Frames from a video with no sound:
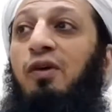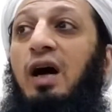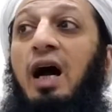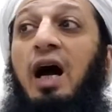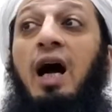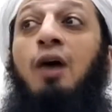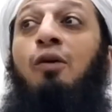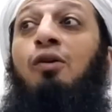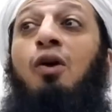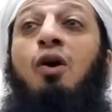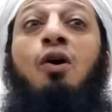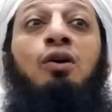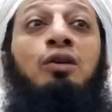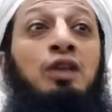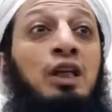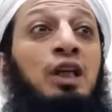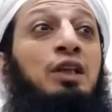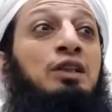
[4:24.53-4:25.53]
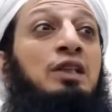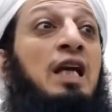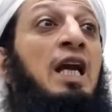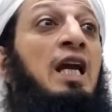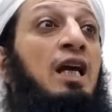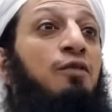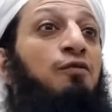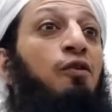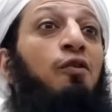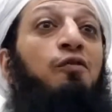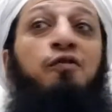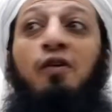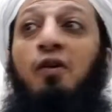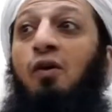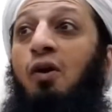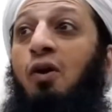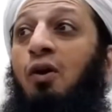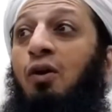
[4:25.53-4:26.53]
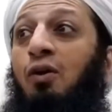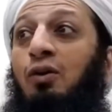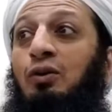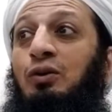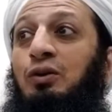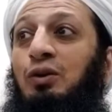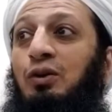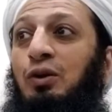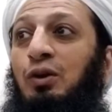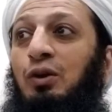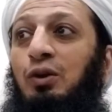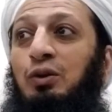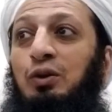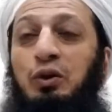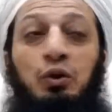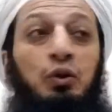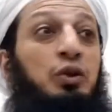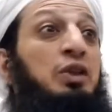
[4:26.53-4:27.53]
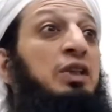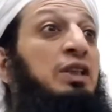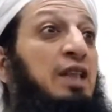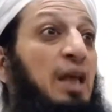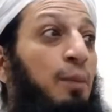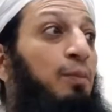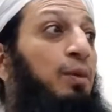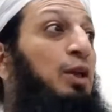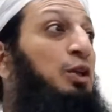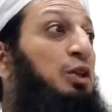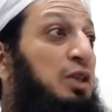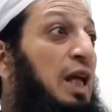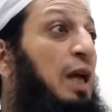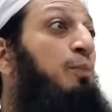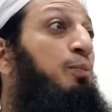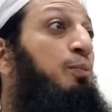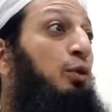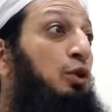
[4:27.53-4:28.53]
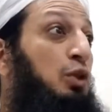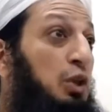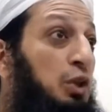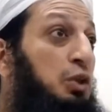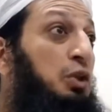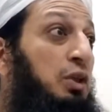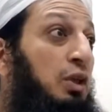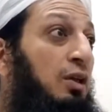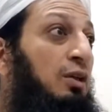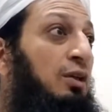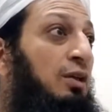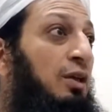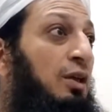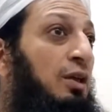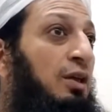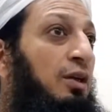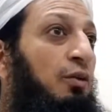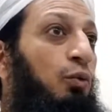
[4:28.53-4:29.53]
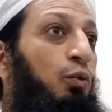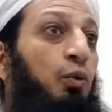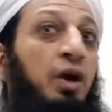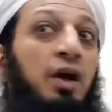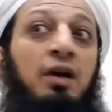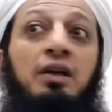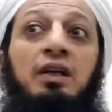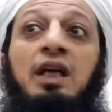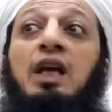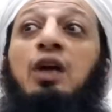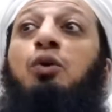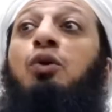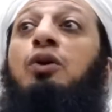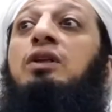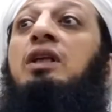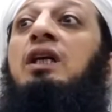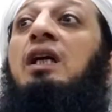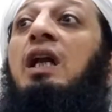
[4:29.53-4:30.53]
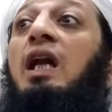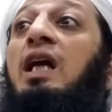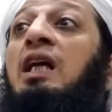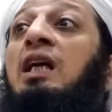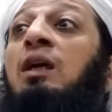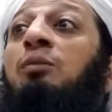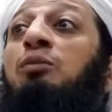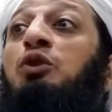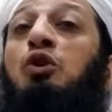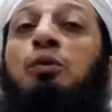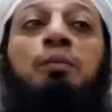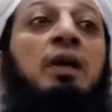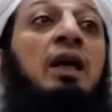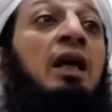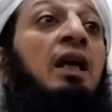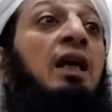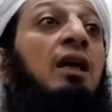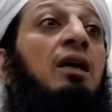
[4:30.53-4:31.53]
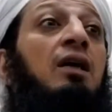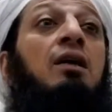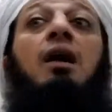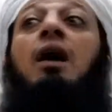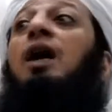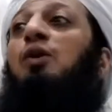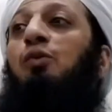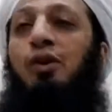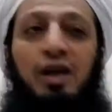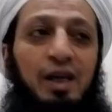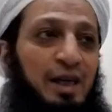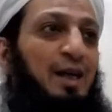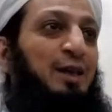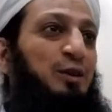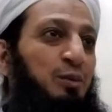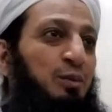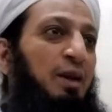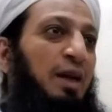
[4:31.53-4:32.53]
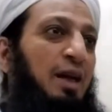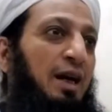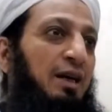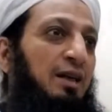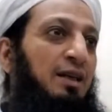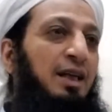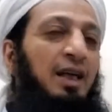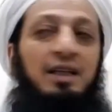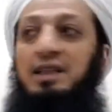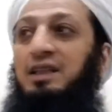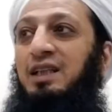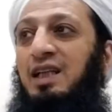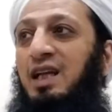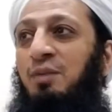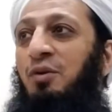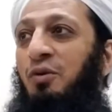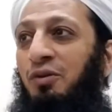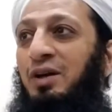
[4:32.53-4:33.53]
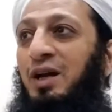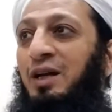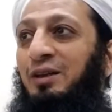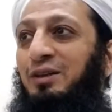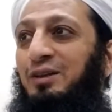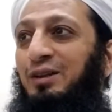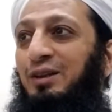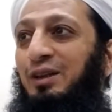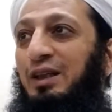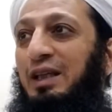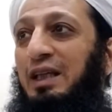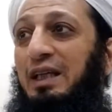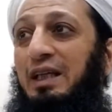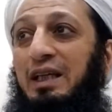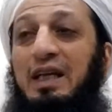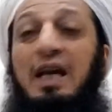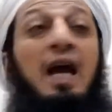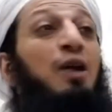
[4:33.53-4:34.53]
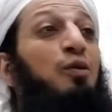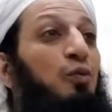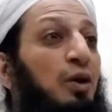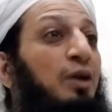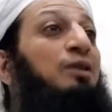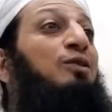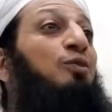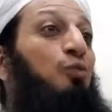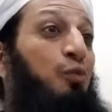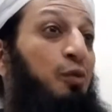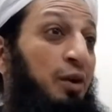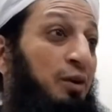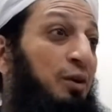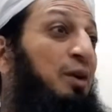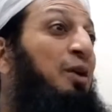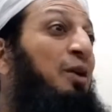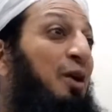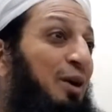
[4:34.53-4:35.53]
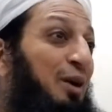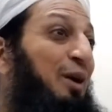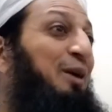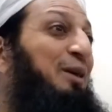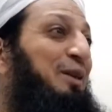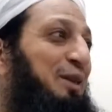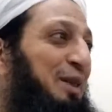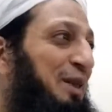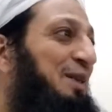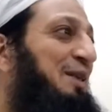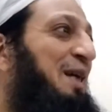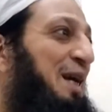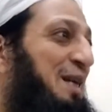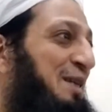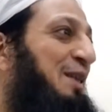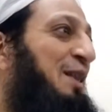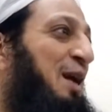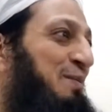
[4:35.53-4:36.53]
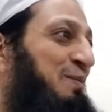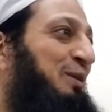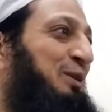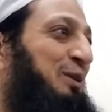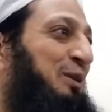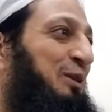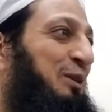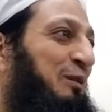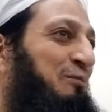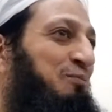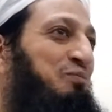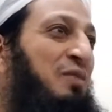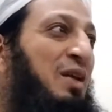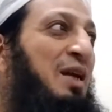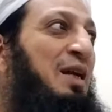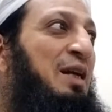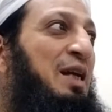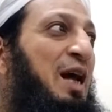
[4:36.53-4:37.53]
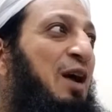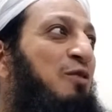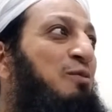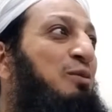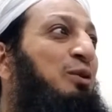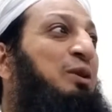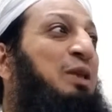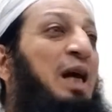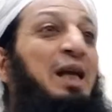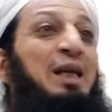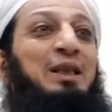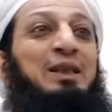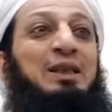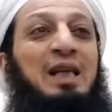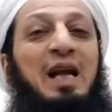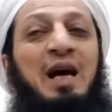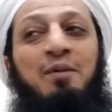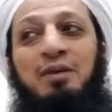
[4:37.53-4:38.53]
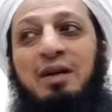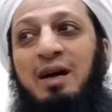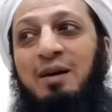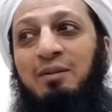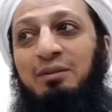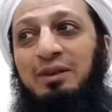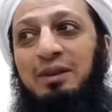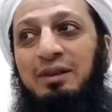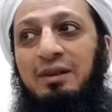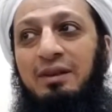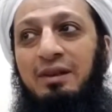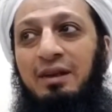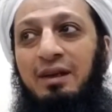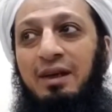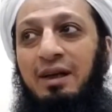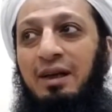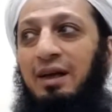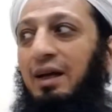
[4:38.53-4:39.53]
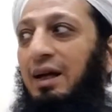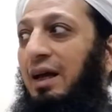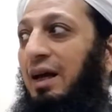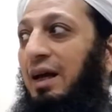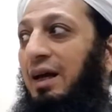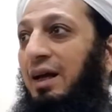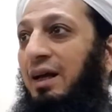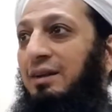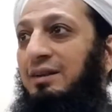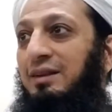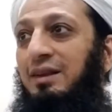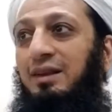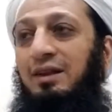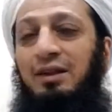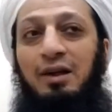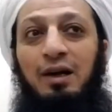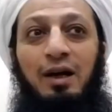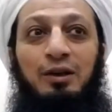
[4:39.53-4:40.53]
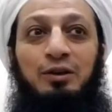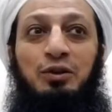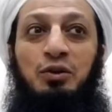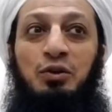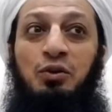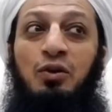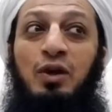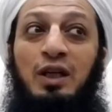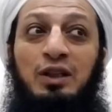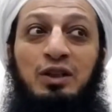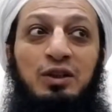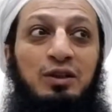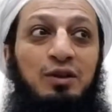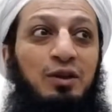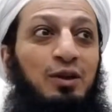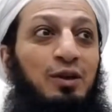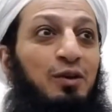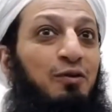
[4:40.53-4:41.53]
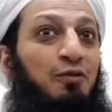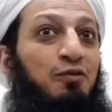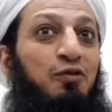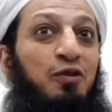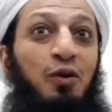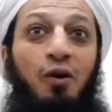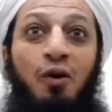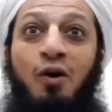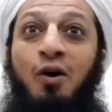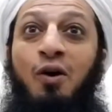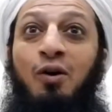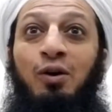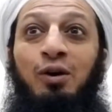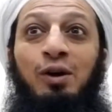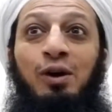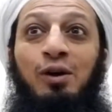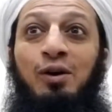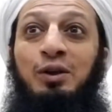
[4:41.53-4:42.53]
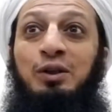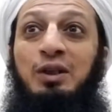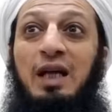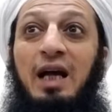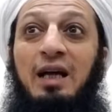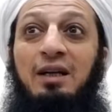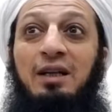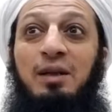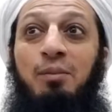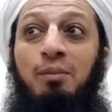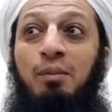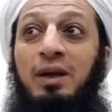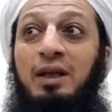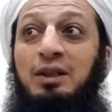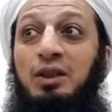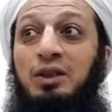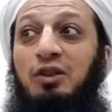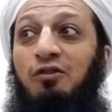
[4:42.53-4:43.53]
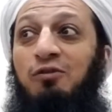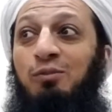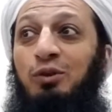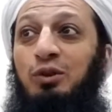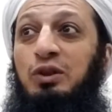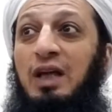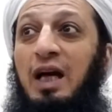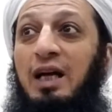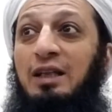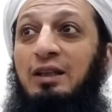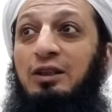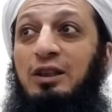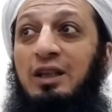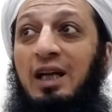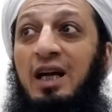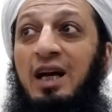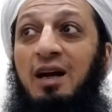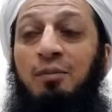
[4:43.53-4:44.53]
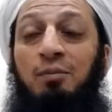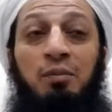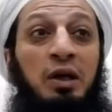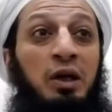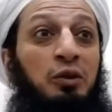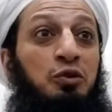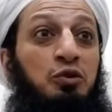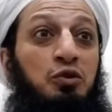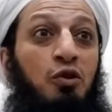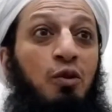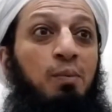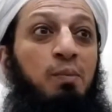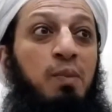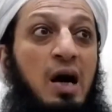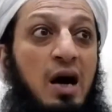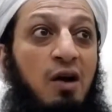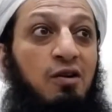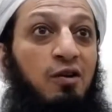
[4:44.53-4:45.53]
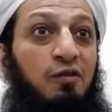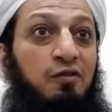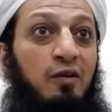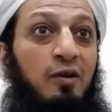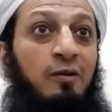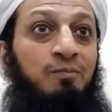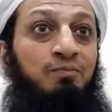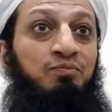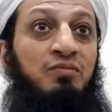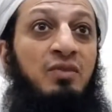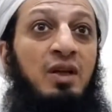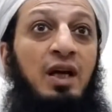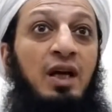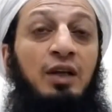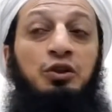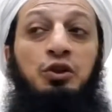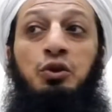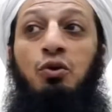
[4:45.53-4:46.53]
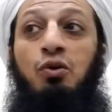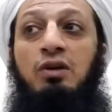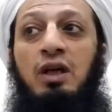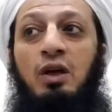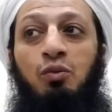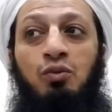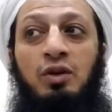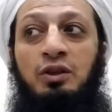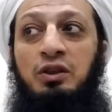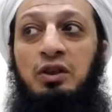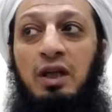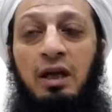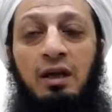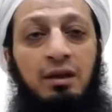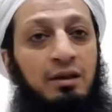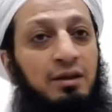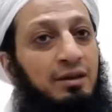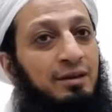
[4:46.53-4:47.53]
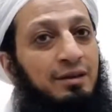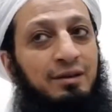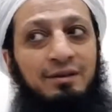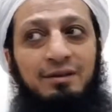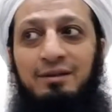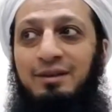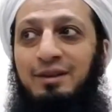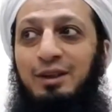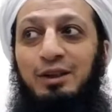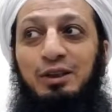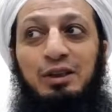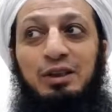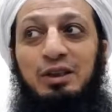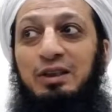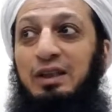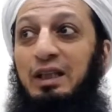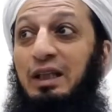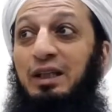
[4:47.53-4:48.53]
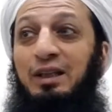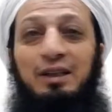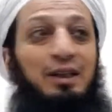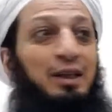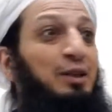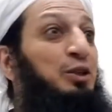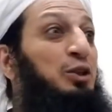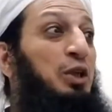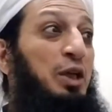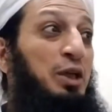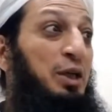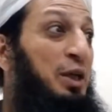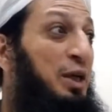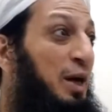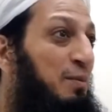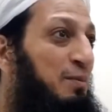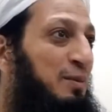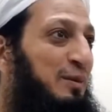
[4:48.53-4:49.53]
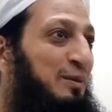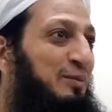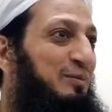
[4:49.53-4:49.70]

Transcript: how long did it take for Fir'aun to establish that position where he could claim to be God? It doesn't come overnight. He had worked very hard in getting that position. Now Musa salam comes, and as soon as Fir'aun looks at the message of Musa salam being so powerful and so convincing, his seat is shaking up.